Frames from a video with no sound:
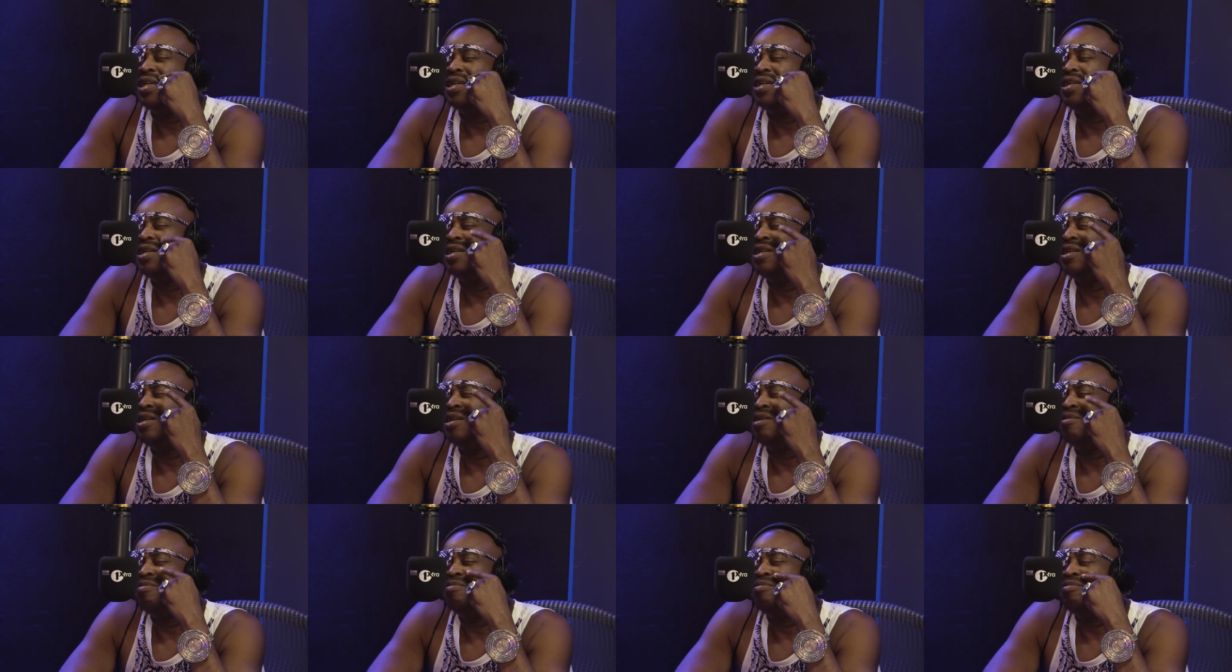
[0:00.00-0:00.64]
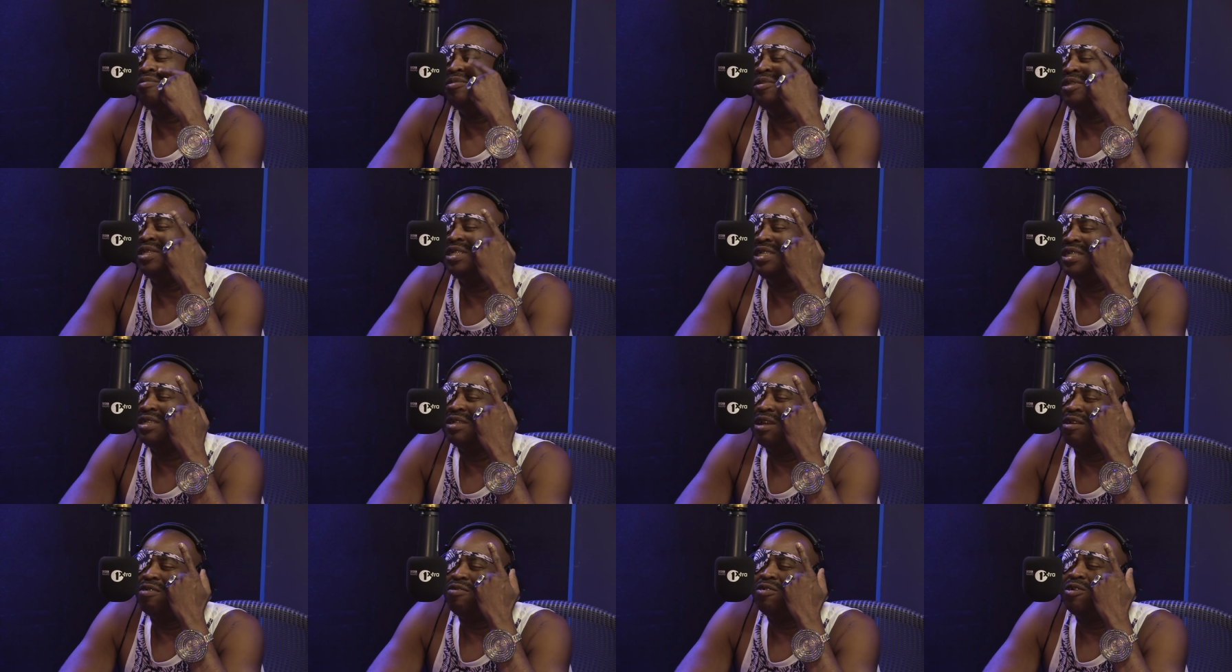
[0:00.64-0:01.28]
um,
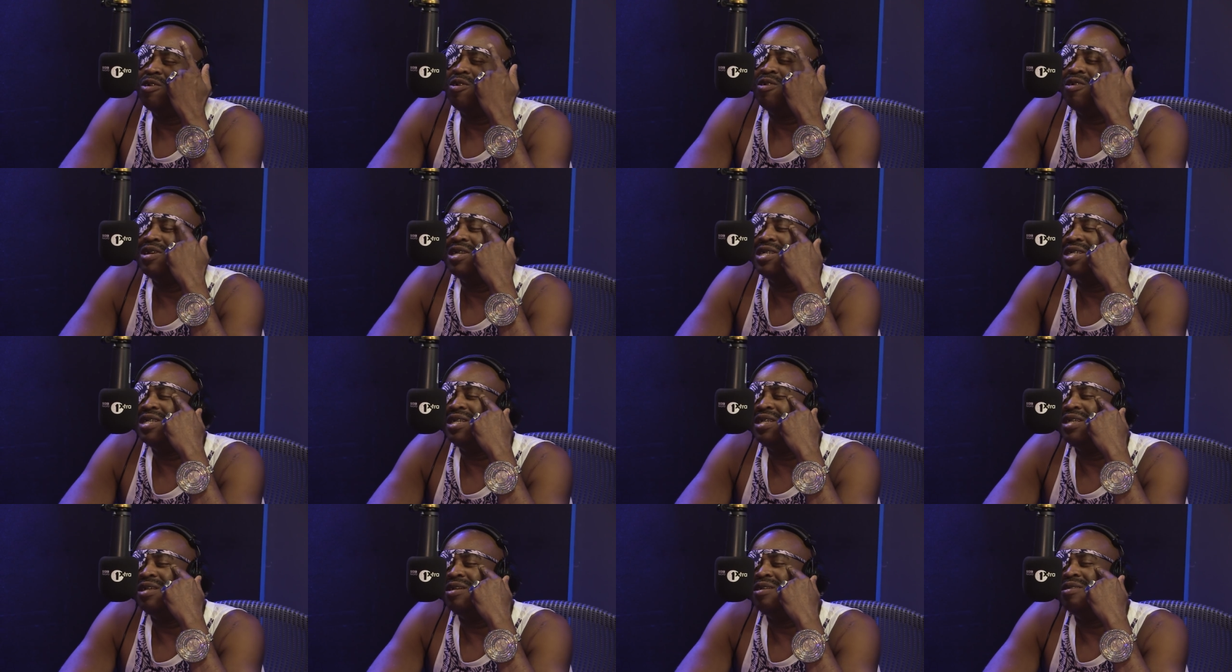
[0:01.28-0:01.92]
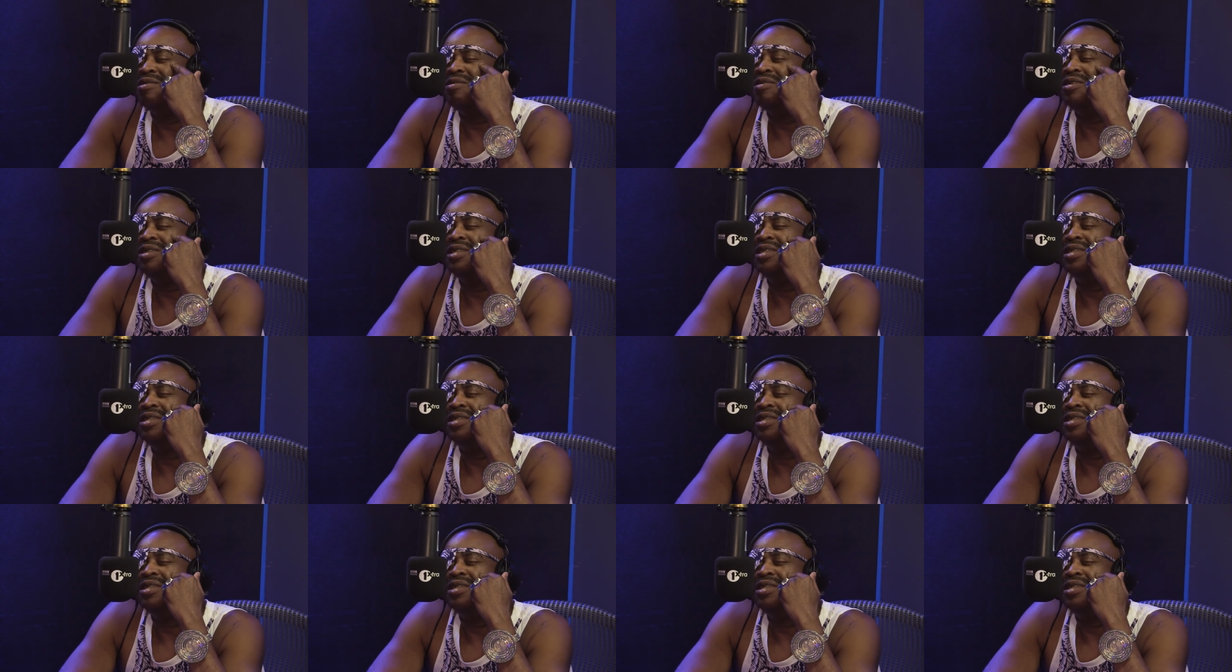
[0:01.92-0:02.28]
of course, you know,